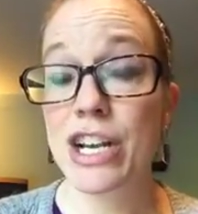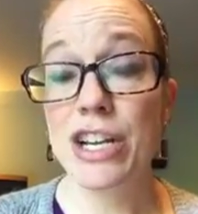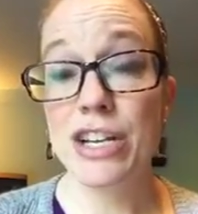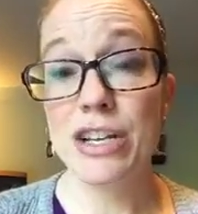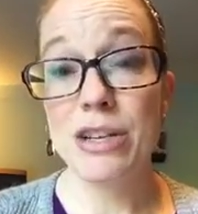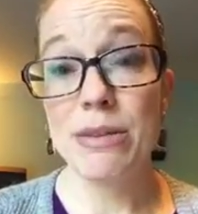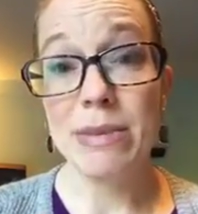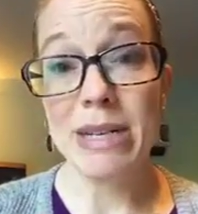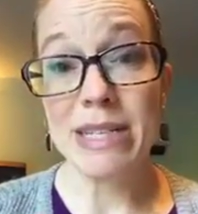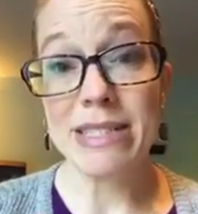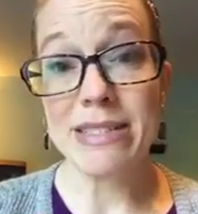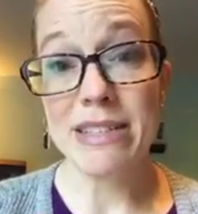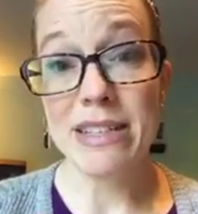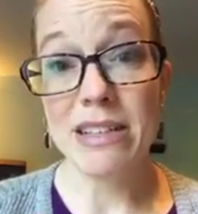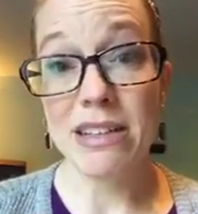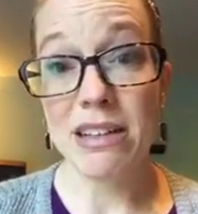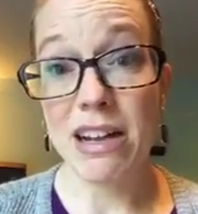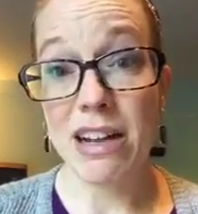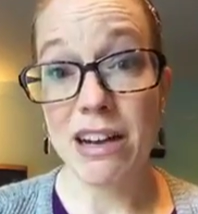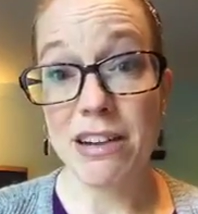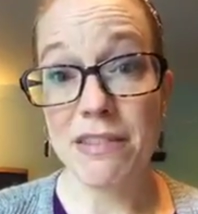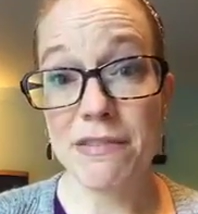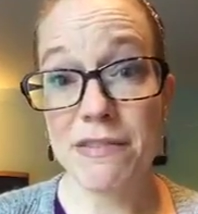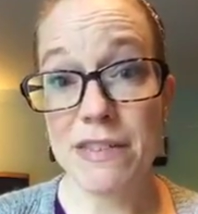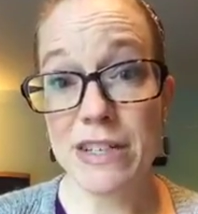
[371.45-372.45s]
You might see a
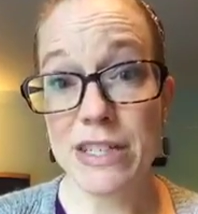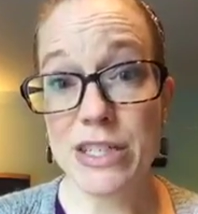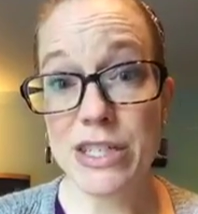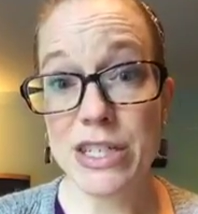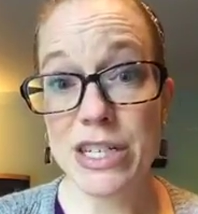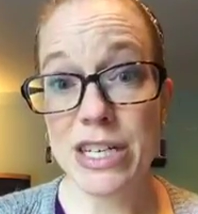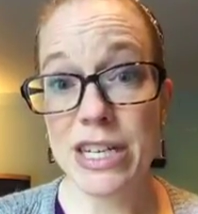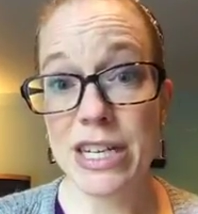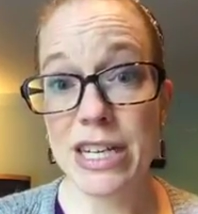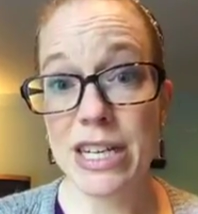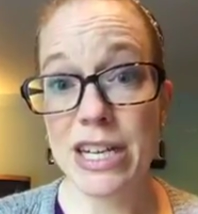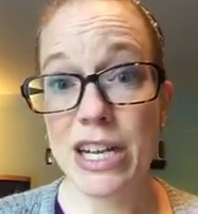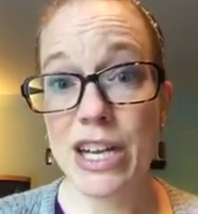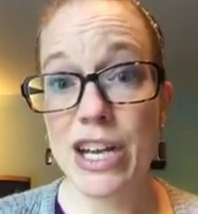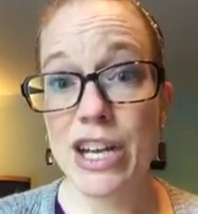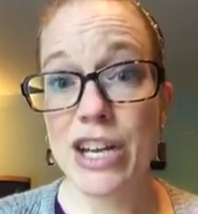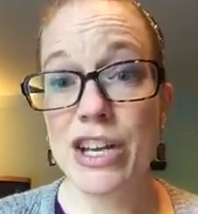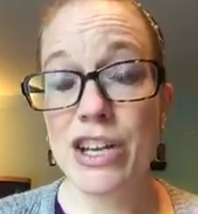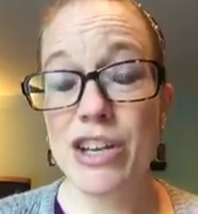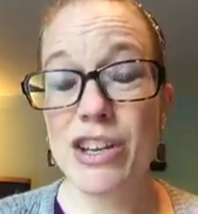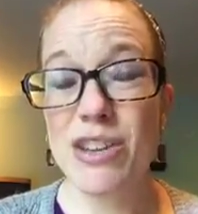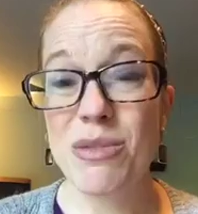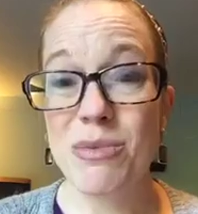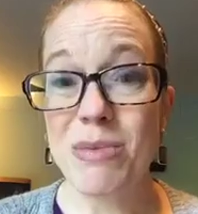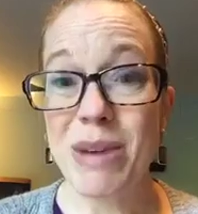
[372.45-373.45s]
lot of fidgeting.
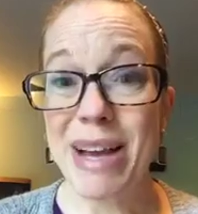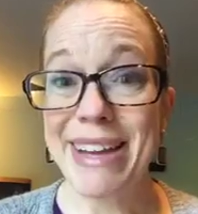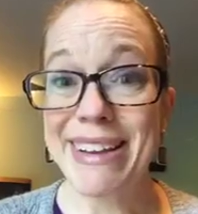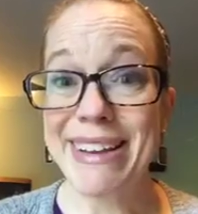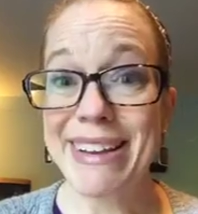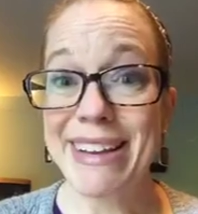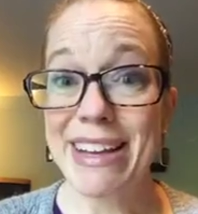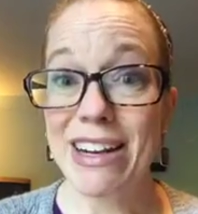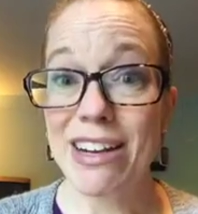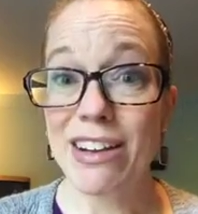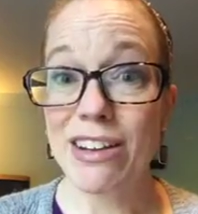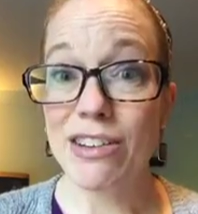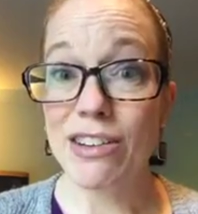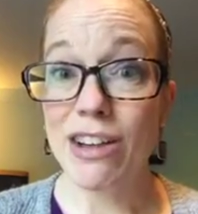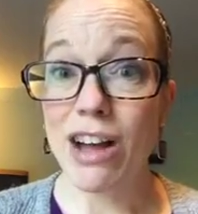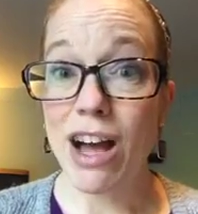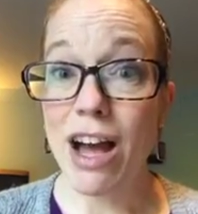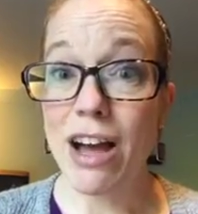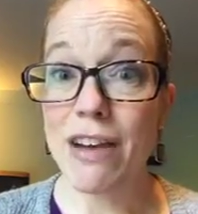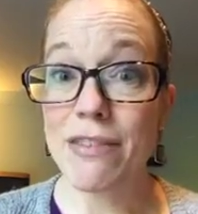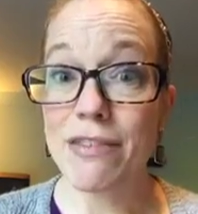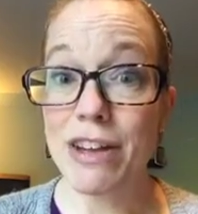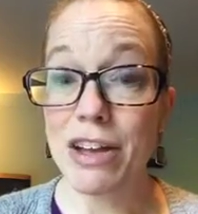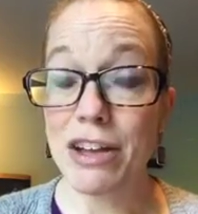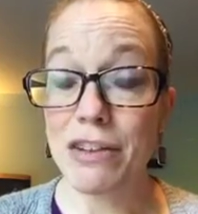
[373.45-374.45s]
You might get a lot
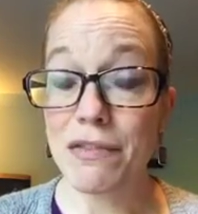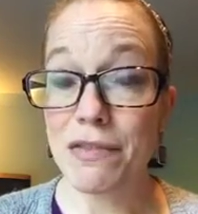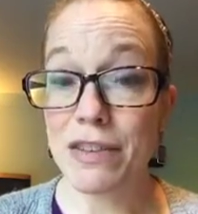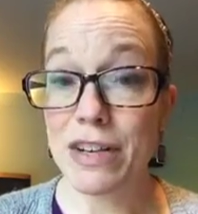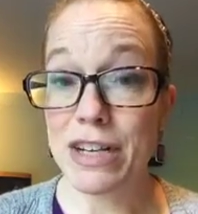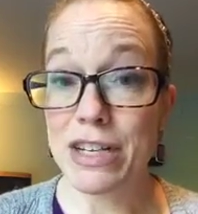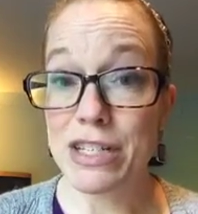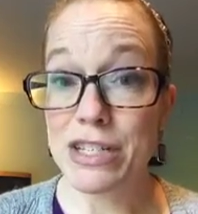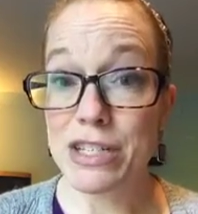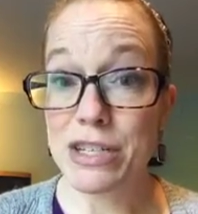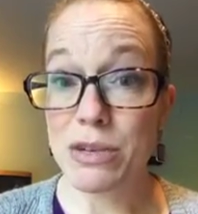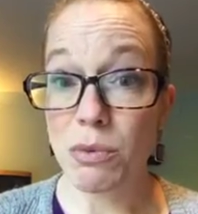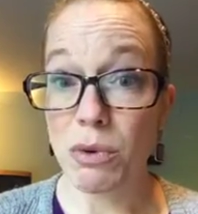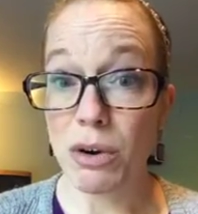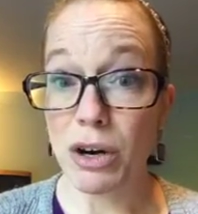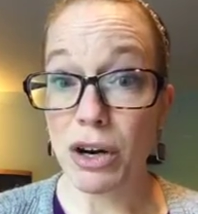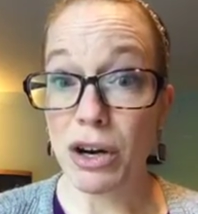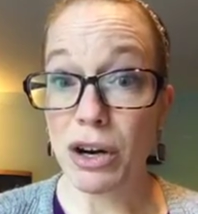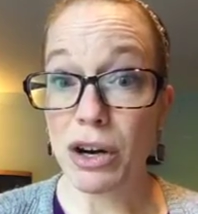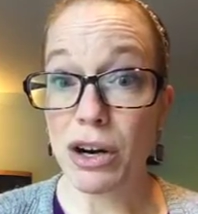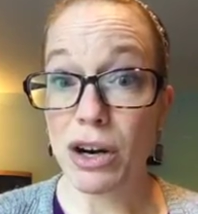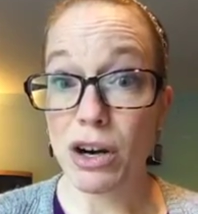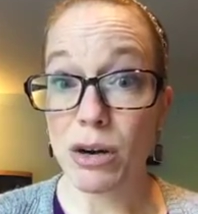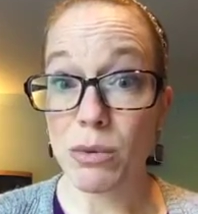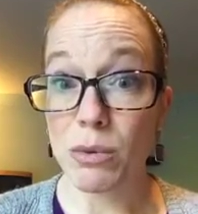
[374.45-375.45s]
of unfinished
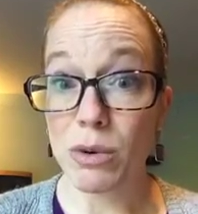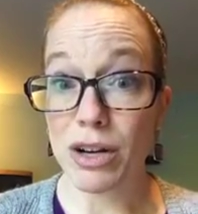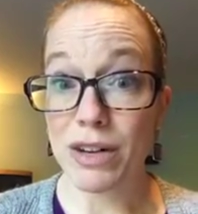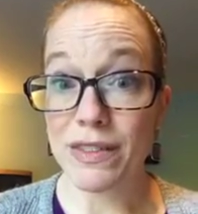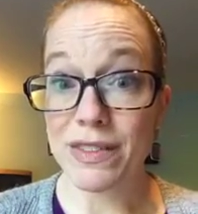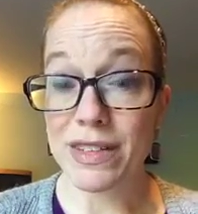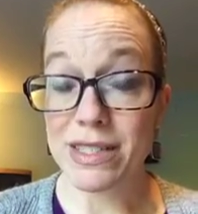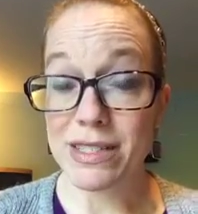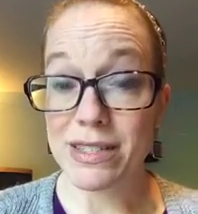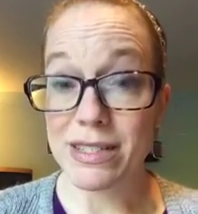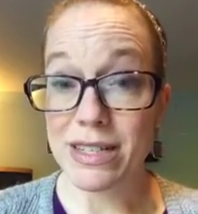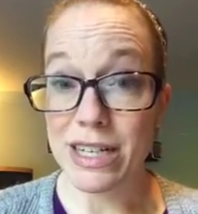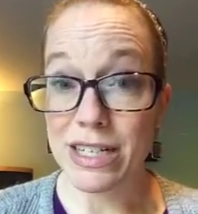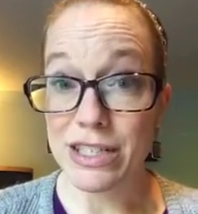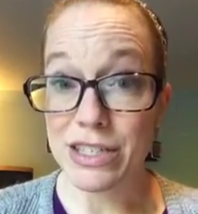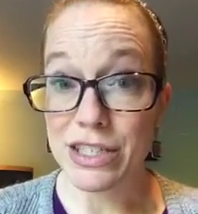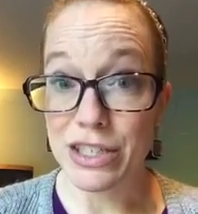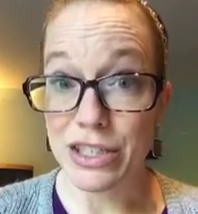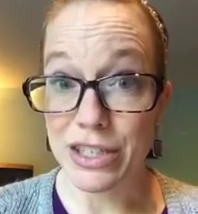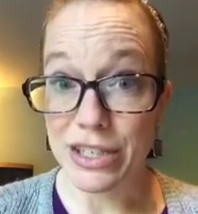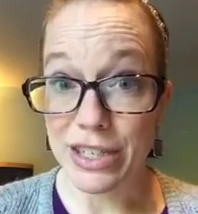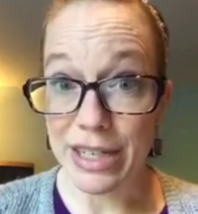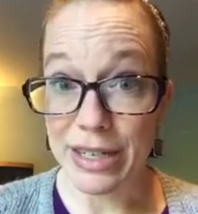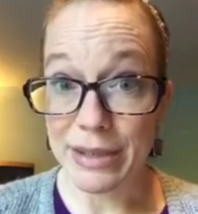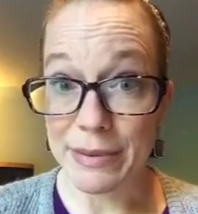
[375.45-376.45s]
work or work that's not
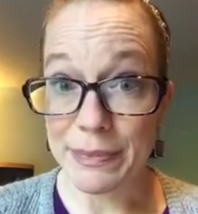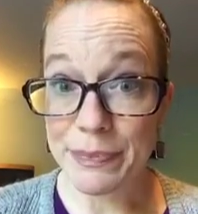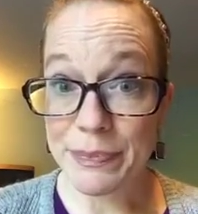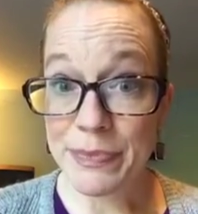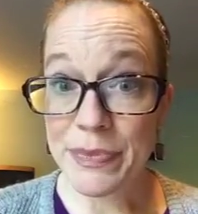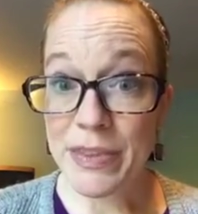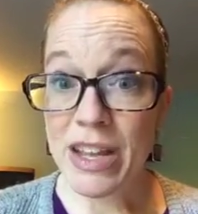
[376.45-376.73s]
turned in.